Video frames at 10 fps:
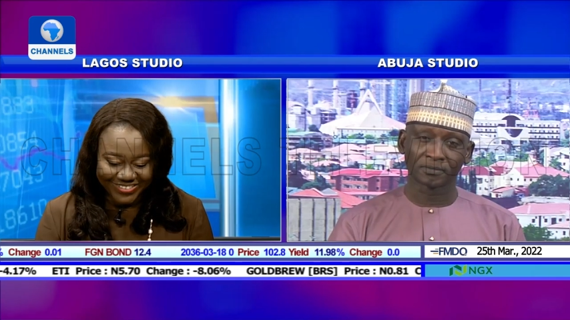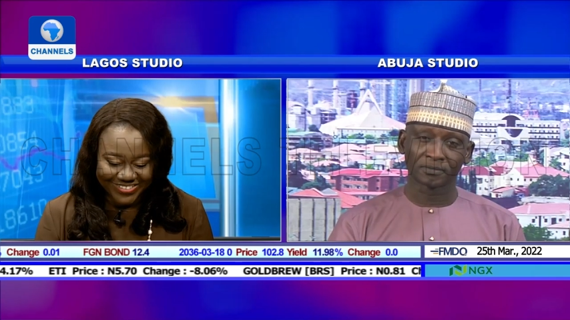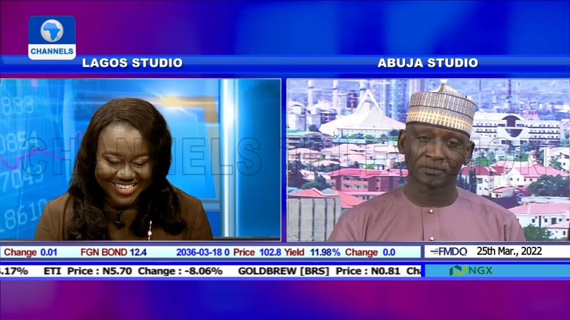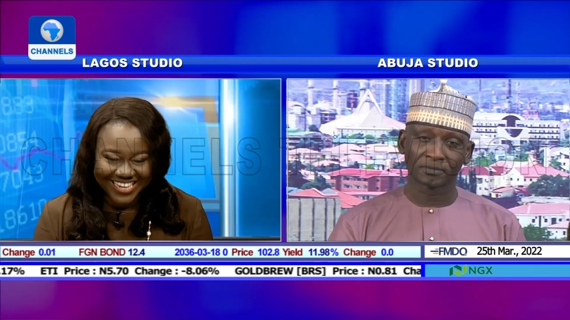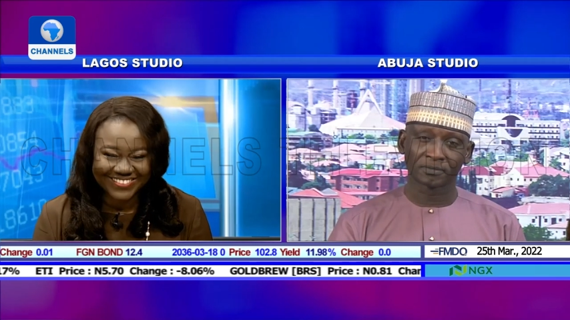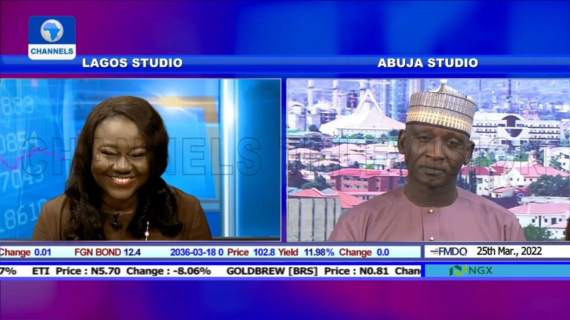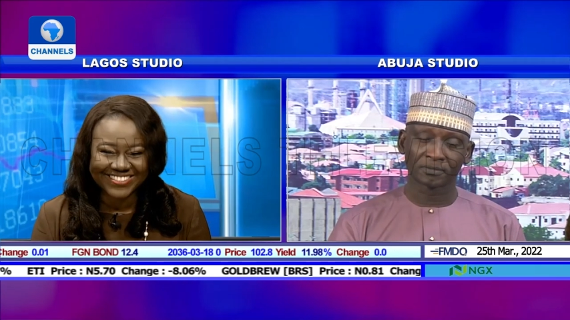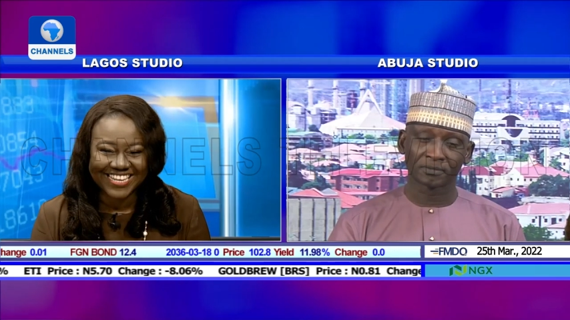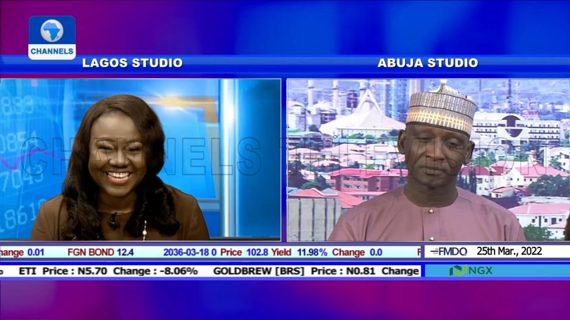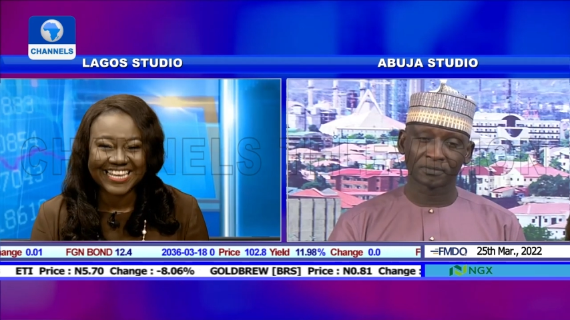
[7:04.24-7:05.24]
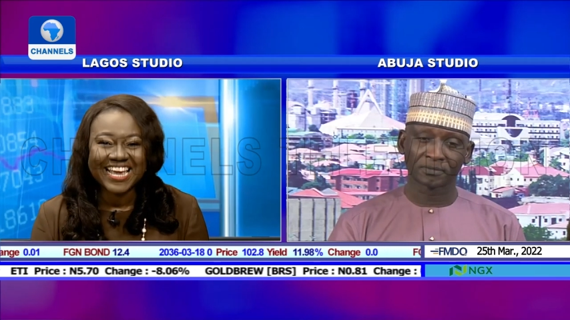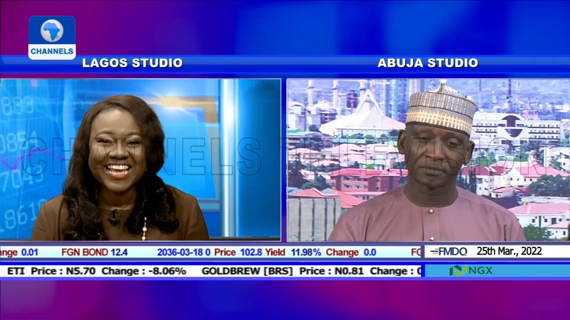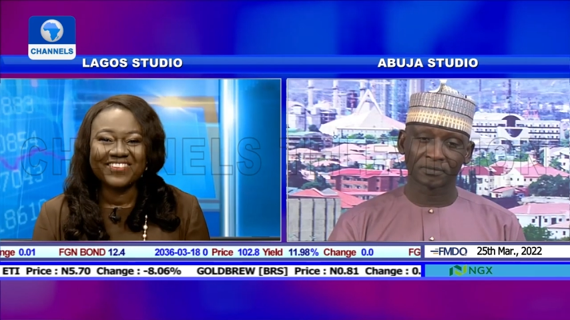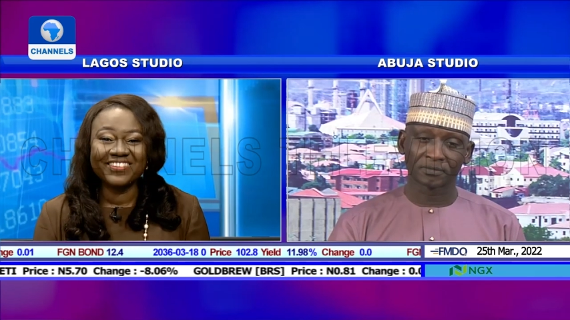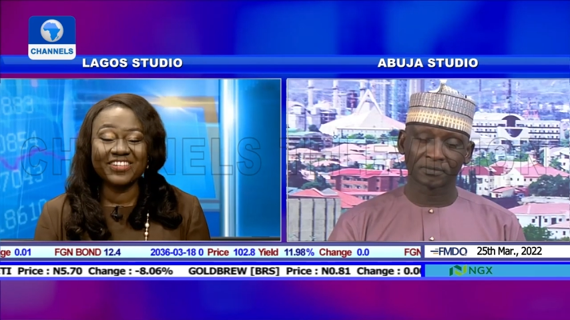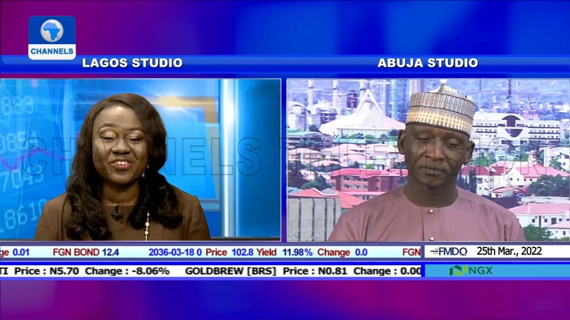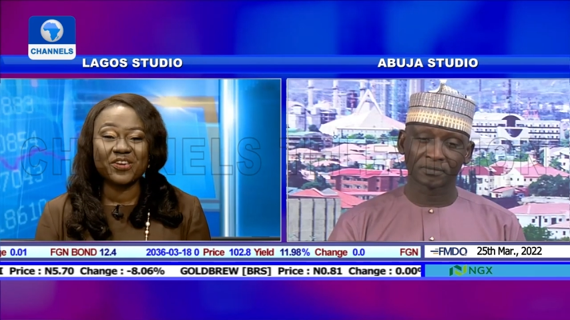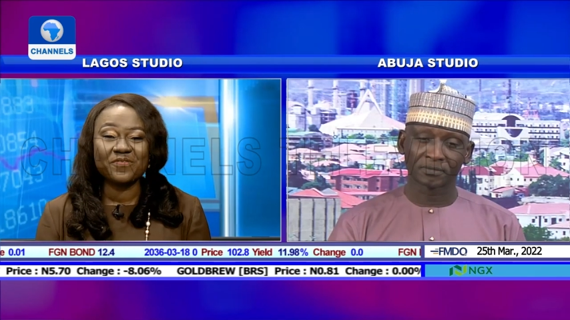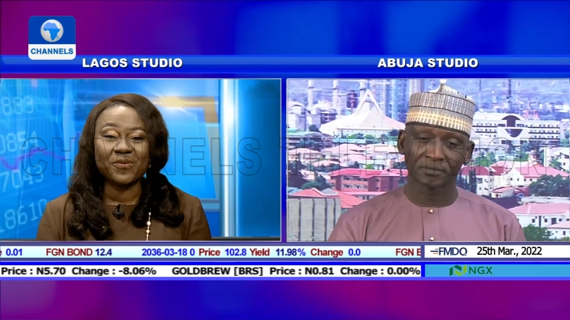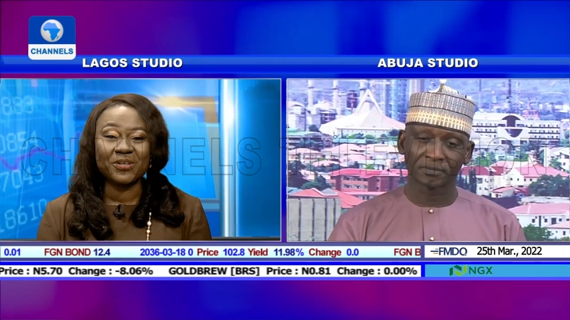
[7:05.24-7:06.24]
Speaker 1: Dr. Yakusak. Really
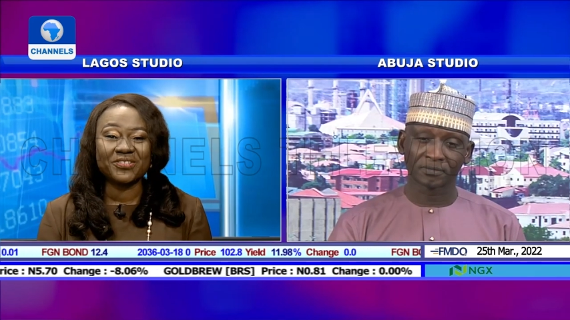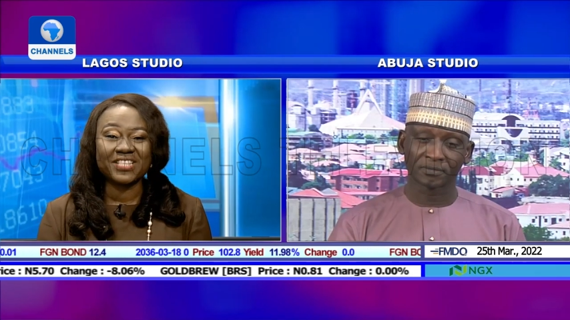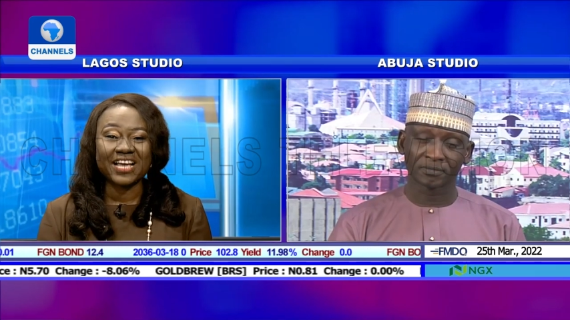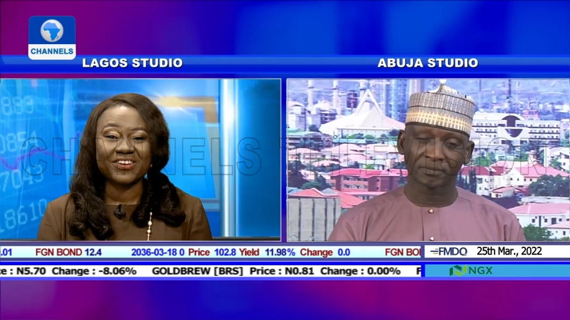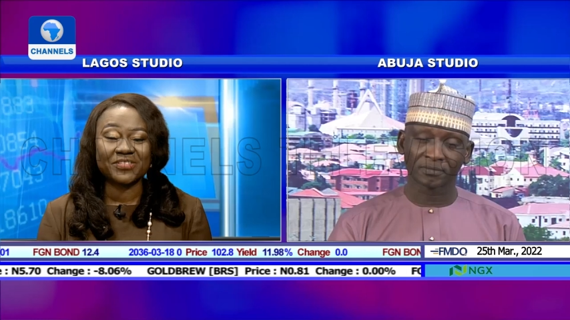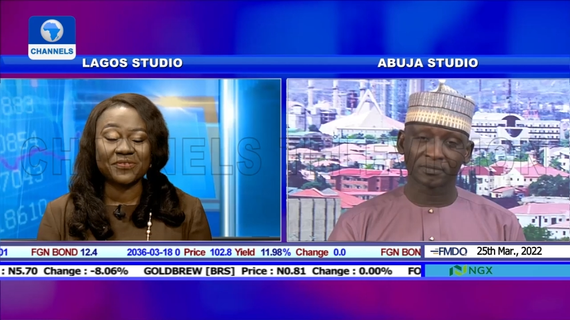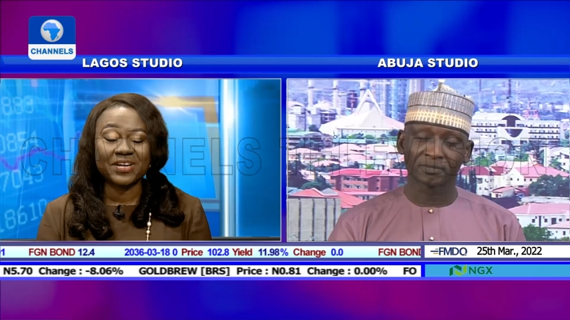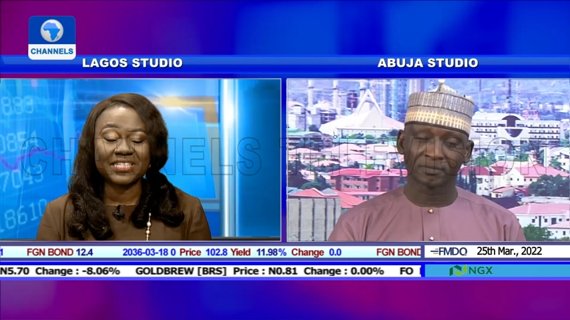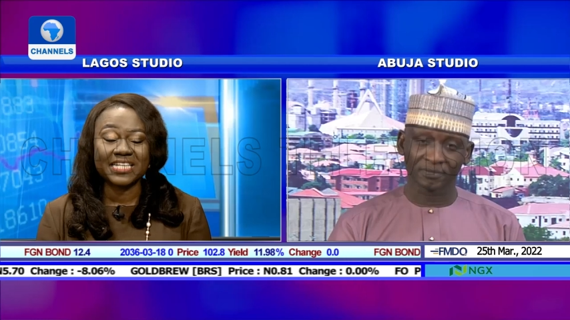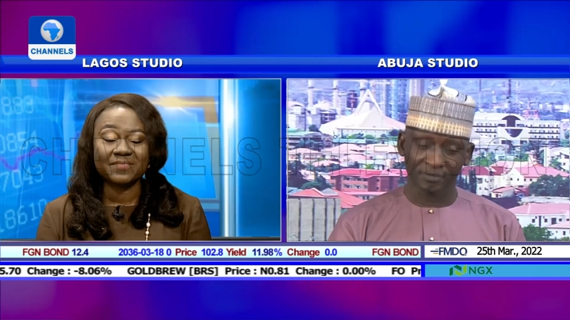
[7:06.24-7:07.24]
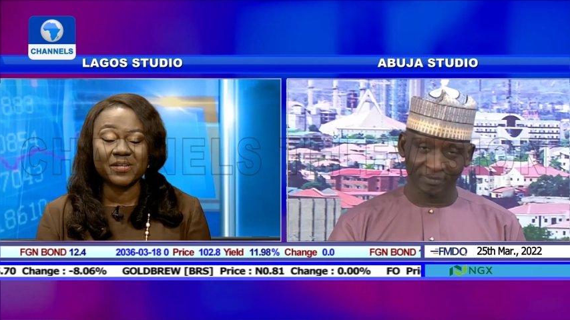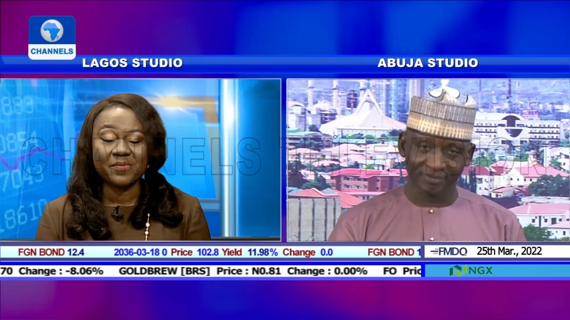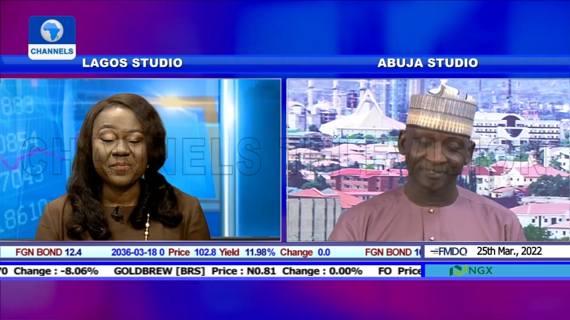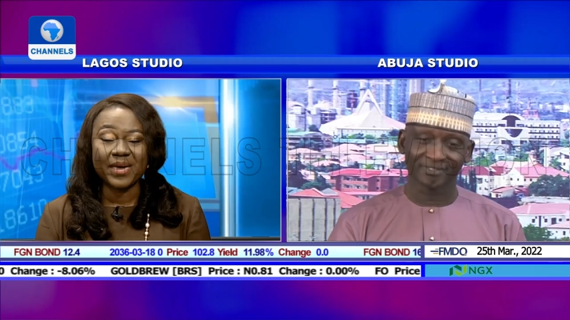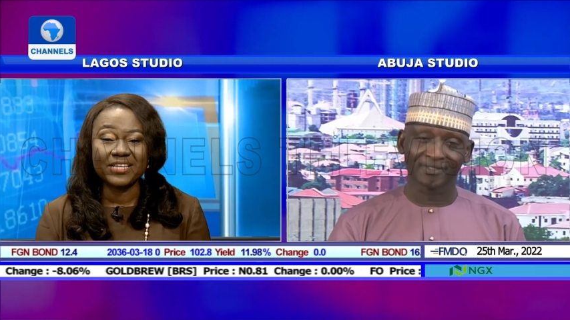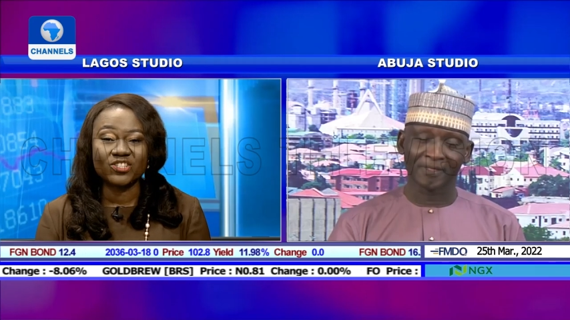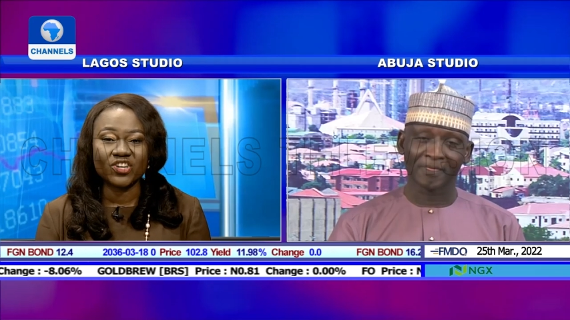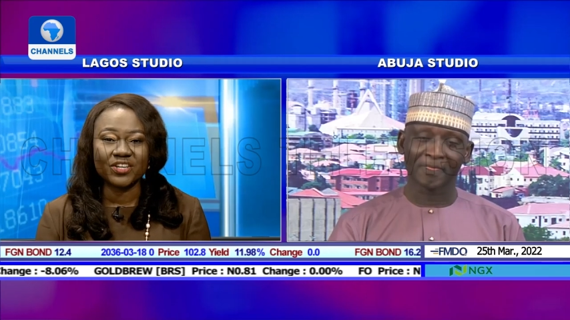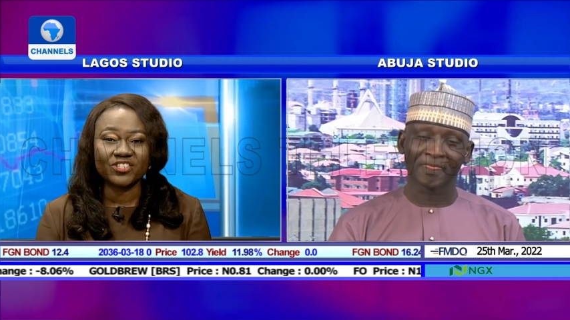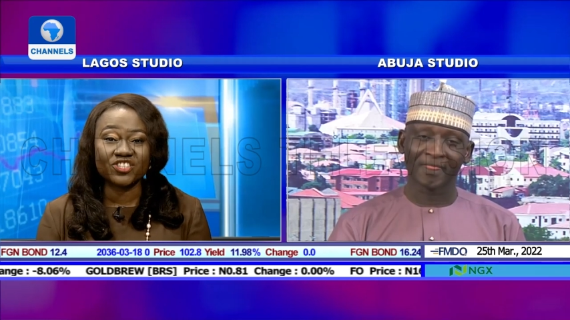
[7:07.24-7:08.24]
looking forward to that because Forex has been a
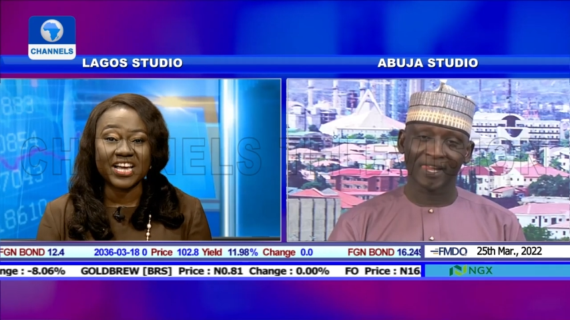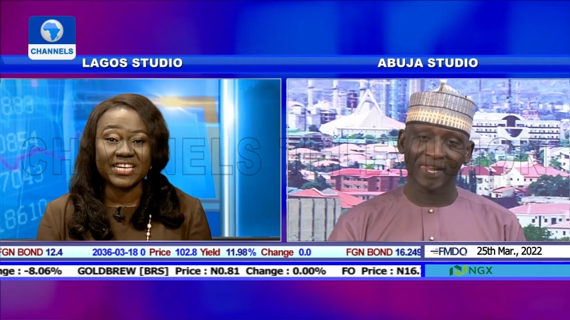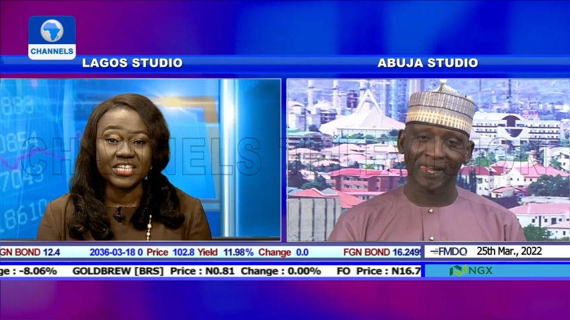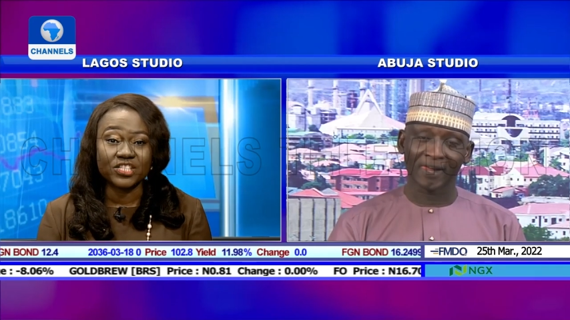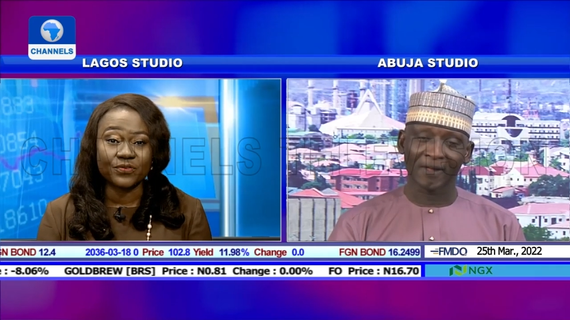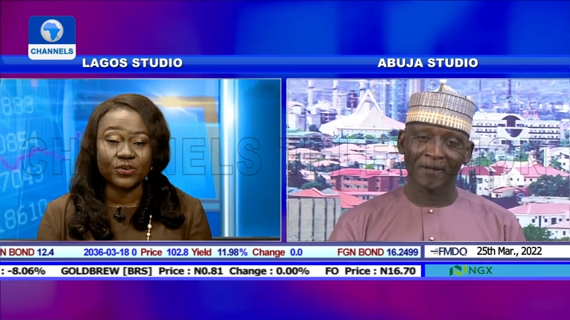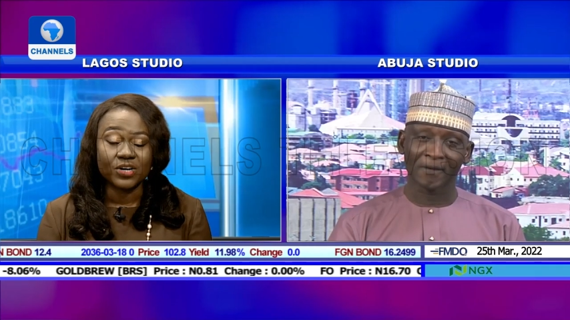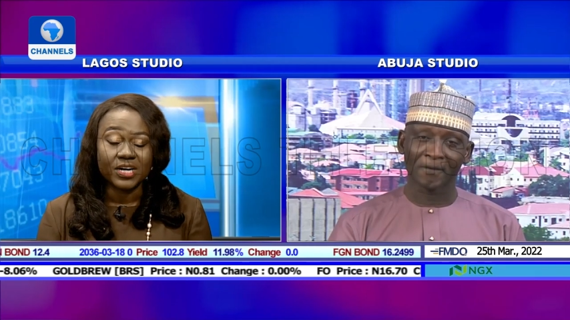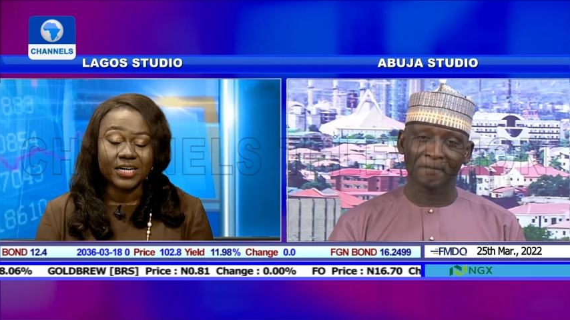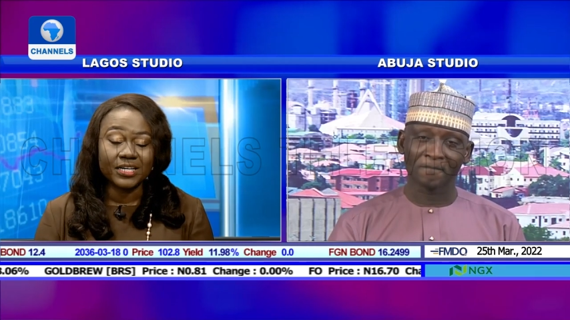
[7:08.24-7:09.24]
major challenge for